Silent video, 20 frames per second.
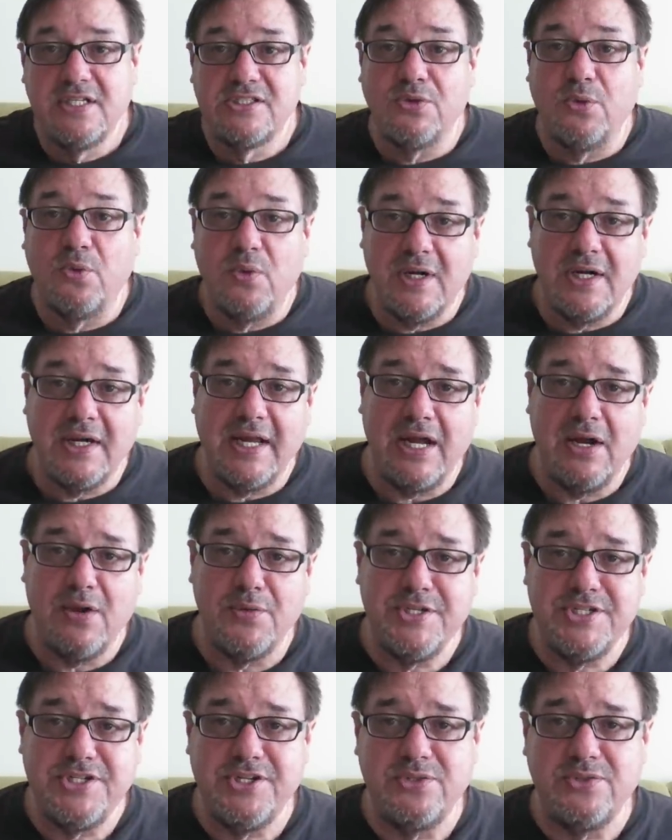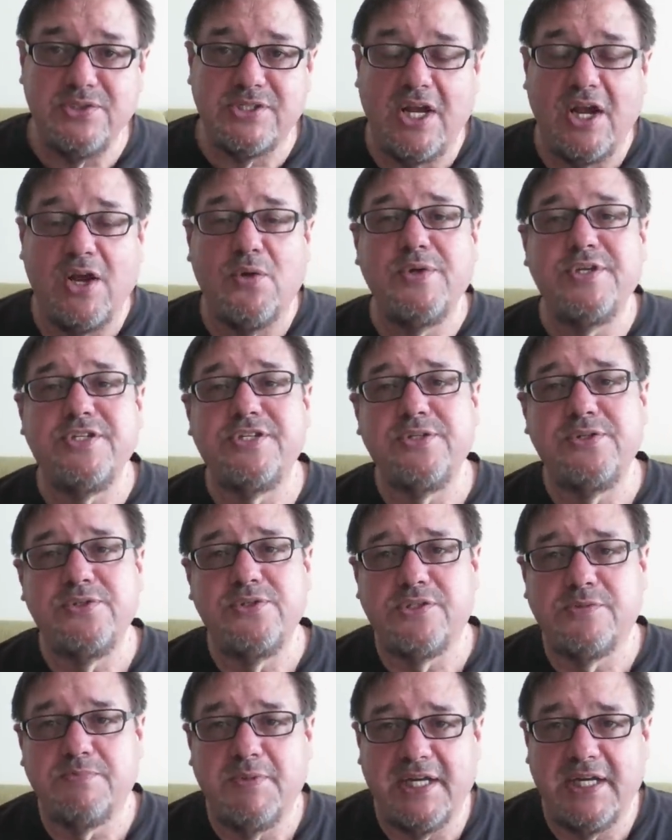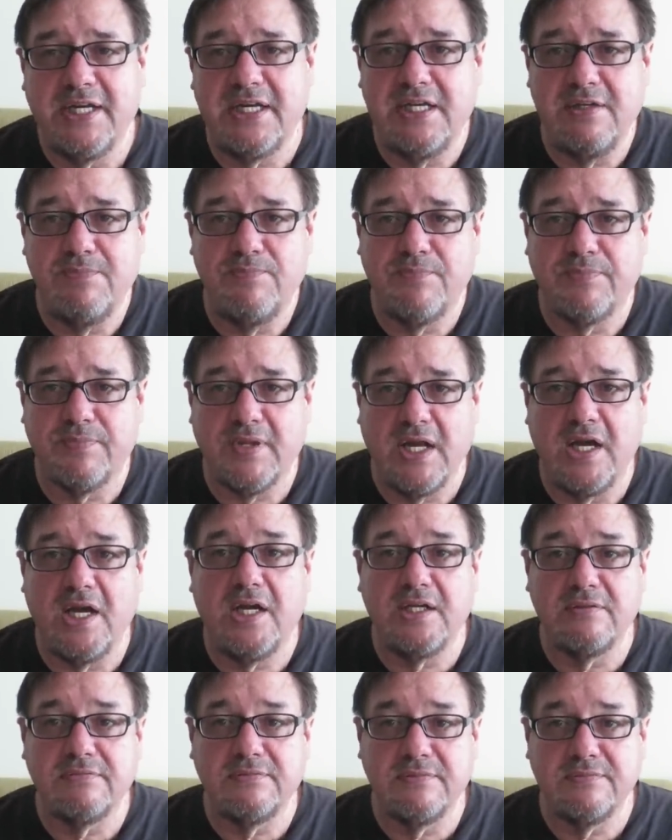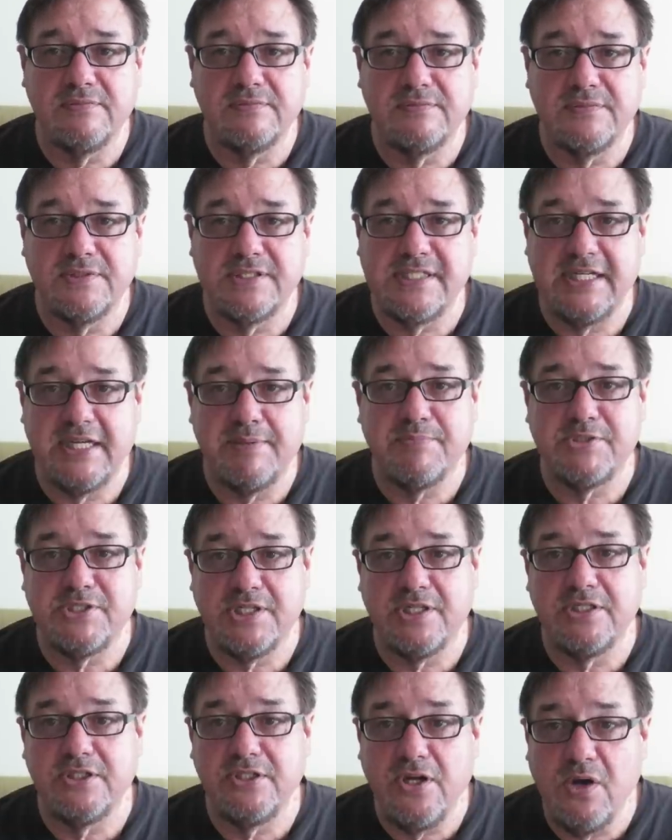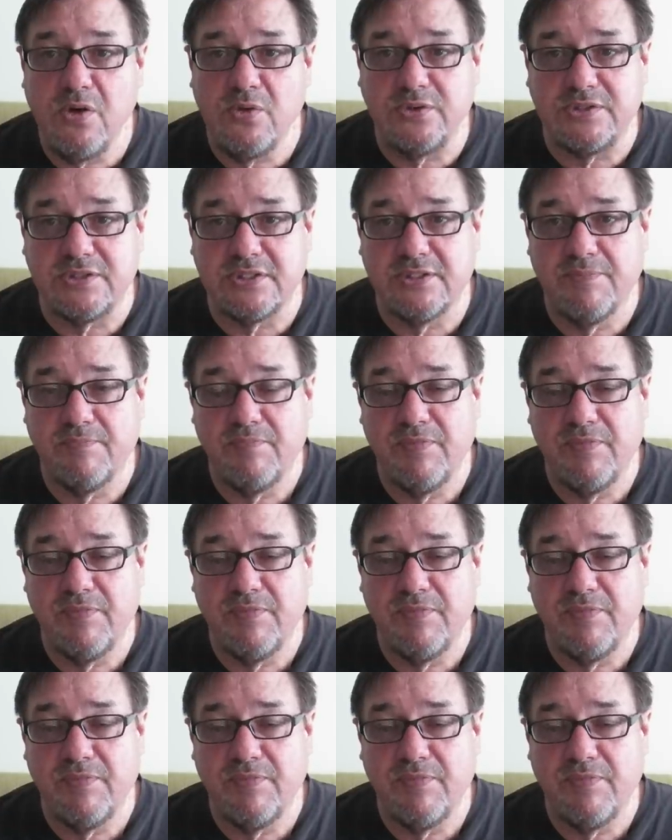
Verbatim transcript: So what did I always use? I always use my uh, Samsung Note.